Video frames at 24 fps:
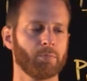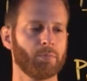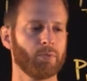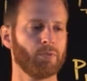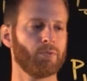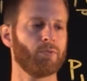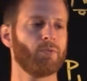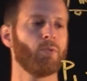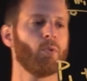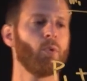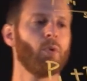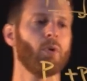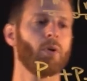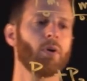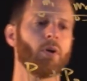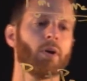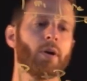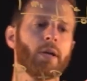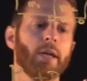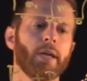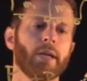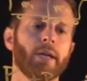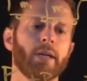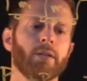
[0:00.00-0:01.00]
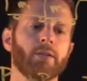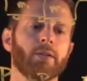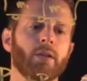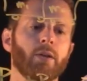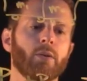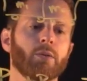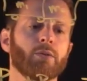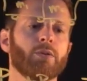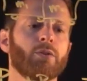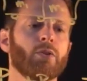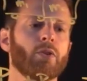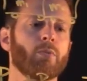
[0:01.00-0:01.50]
before, is
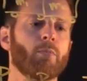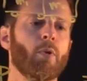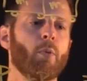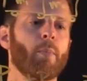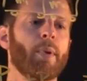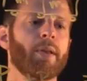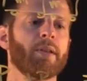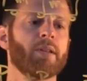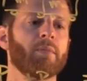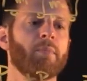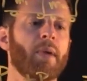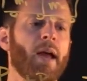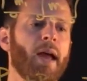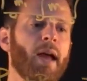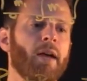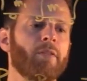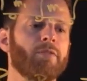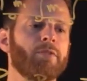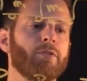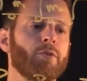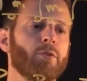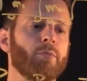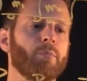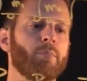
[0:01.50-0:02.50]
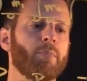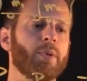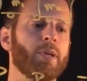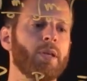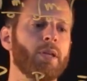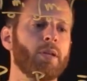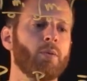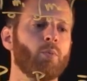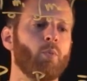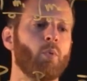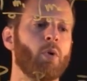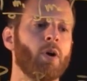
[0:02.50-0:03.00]
equal to the momentum after,
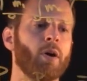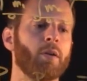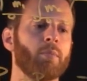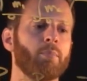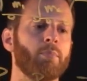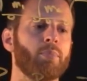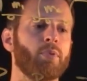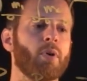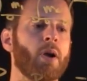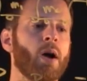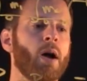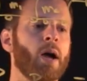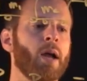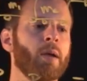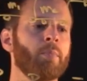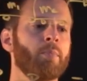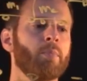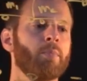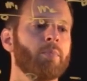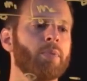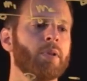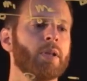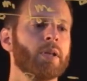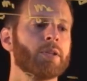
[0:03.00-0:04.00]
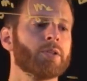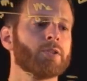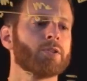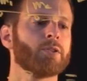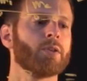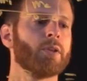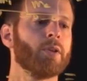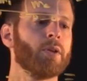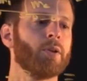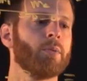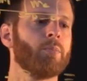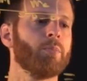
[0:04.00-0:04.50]
P1 prime plus
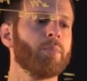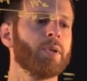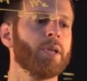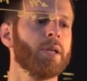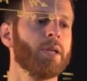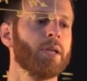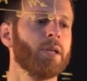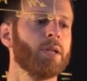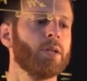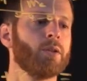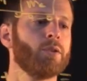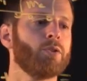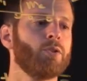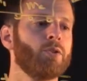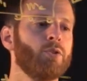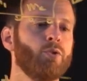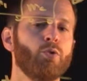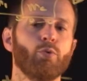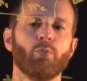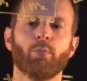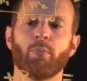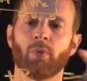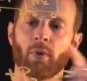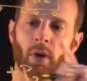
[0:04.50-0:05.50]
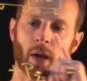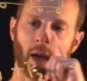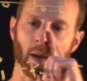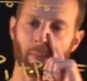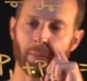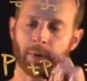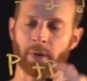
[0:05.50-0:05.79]
P2 prime.